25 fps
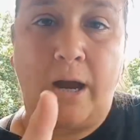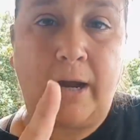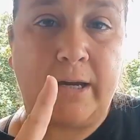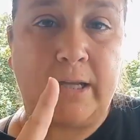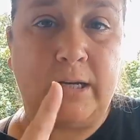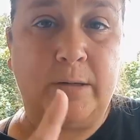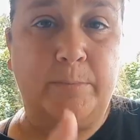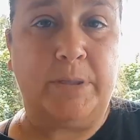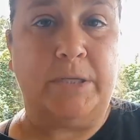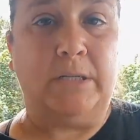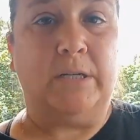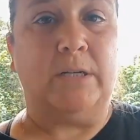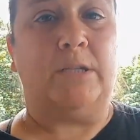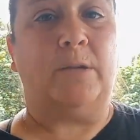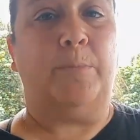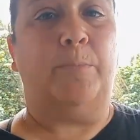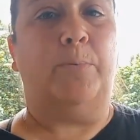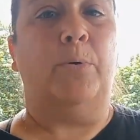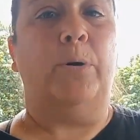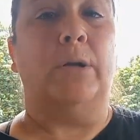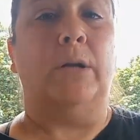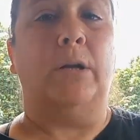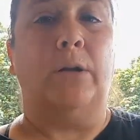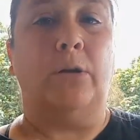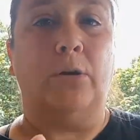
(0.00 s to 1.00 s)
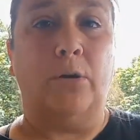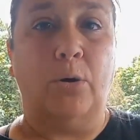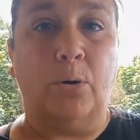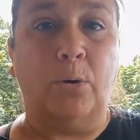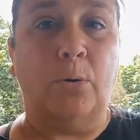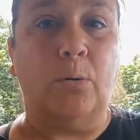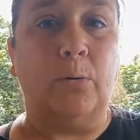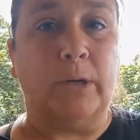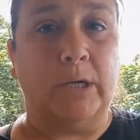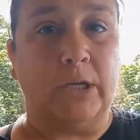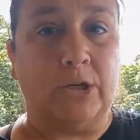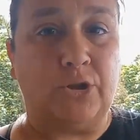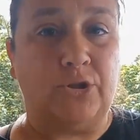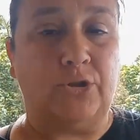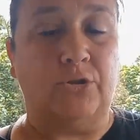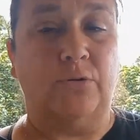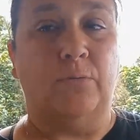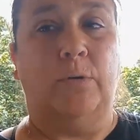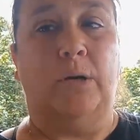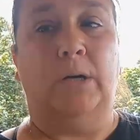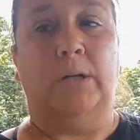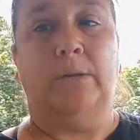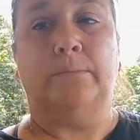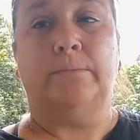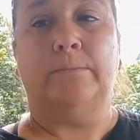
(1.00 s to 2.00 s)
going to be disappointed. Go get you
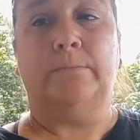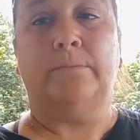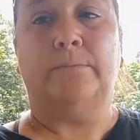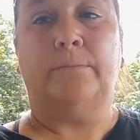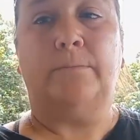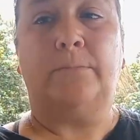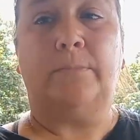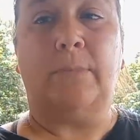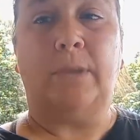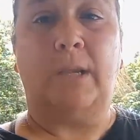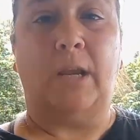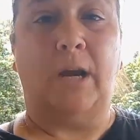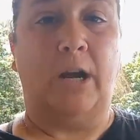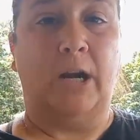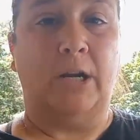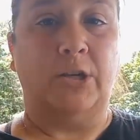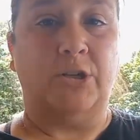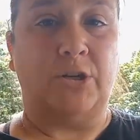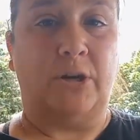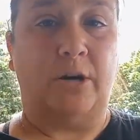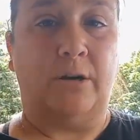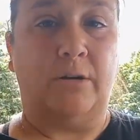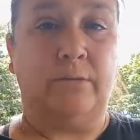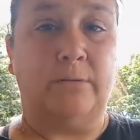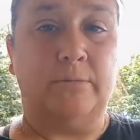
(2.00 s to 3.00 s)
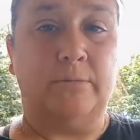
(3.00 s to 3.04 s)
one. All right, y'all.